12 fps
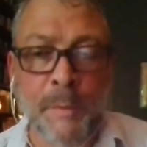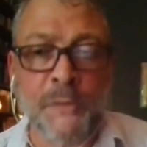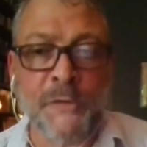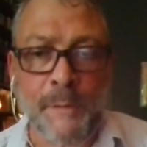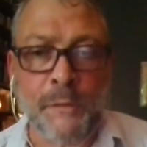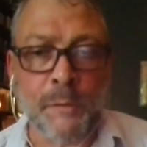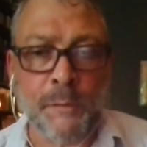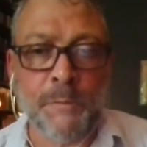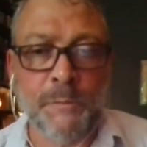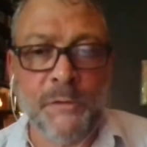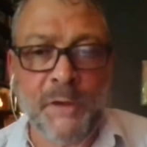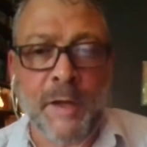people seem to have
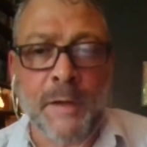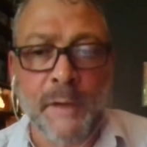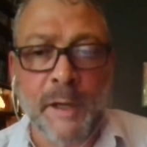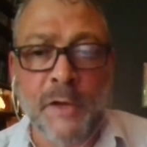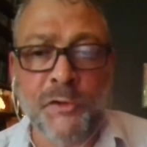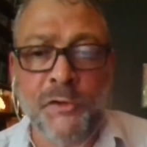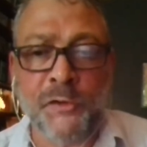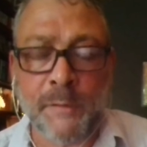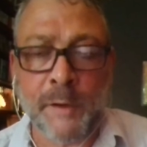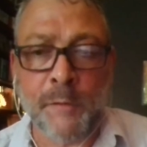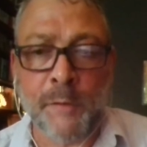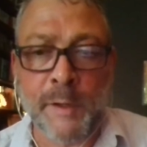taken the
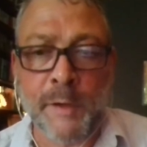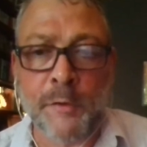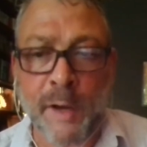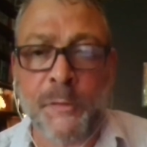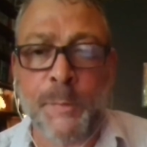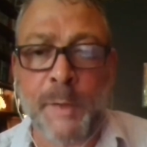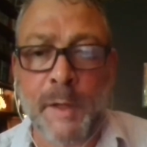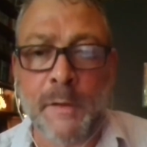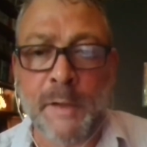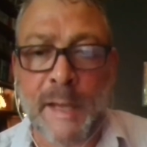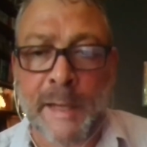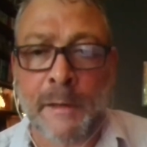initiative. They're really
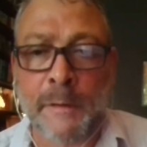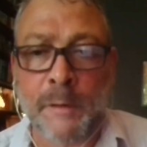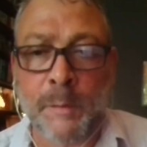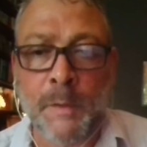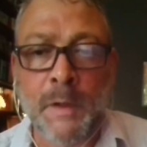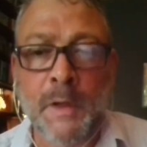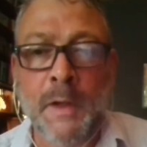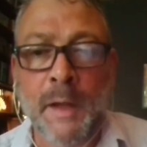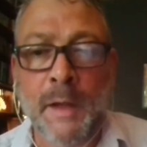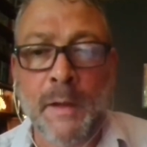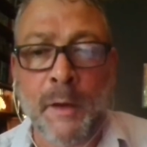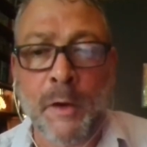grasping the nettle that
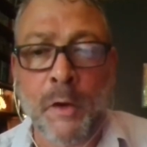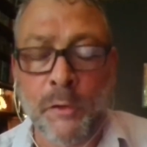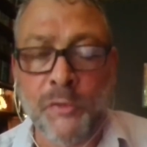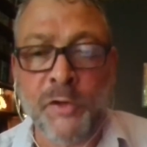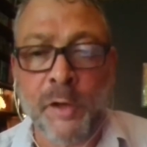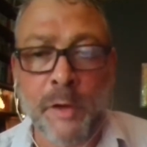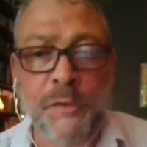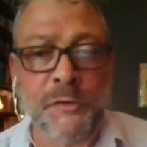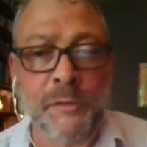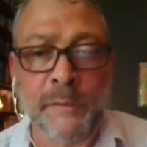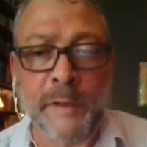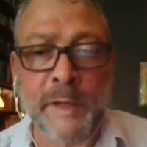our current
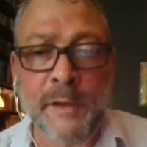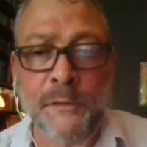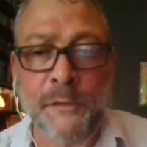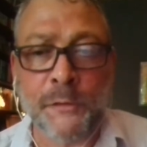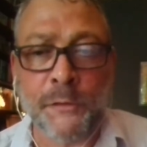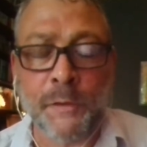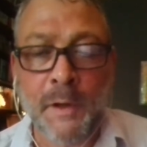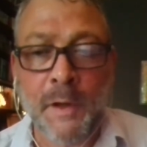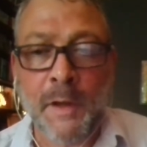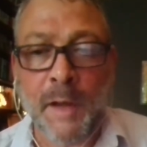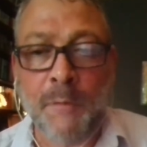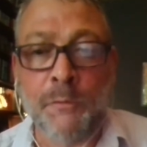generation of leaders has
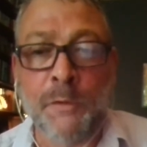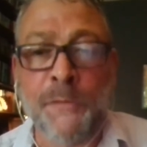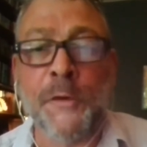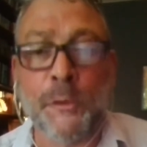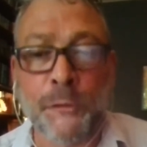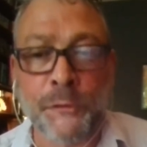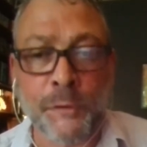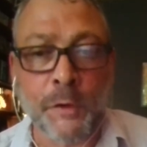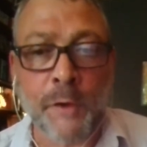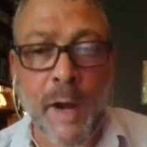refused to